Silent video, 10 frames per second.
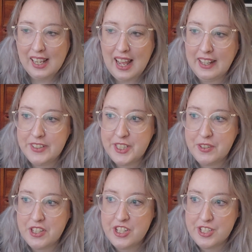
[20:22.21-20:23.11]
And she
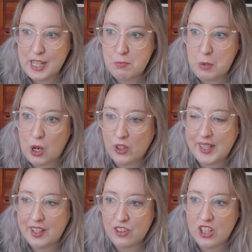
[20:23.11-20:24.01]
was just, like,
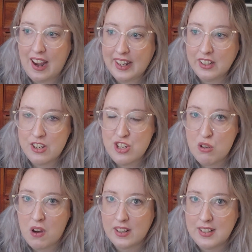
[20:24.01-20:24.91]
bawling and crying because she
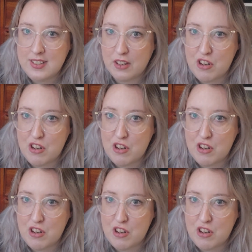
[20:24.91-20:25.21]
wanted some.